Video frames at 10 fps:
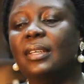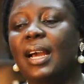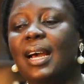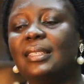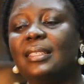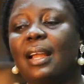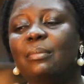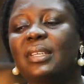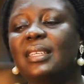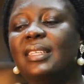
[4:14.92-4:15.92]
has
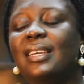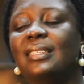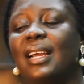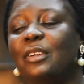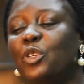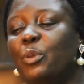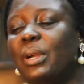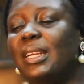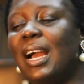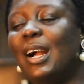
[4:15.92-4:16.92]
terminated the
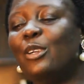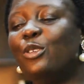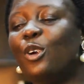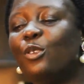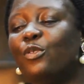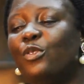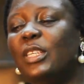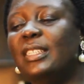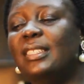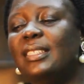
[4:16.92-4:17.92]
agreement and
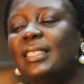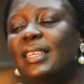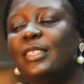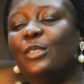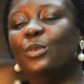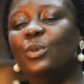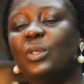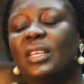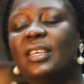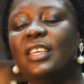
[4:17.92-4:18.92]
wrongfully detained the goods,